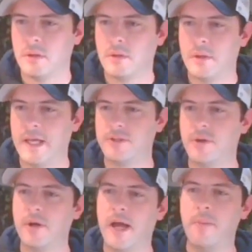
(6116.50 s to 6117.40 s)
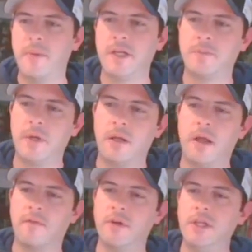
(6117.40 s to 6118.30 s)
Yeah, so did I, Base Man.
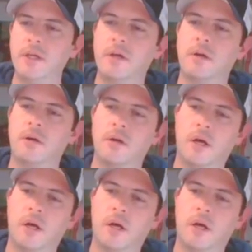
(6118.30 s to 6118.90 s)
Every year,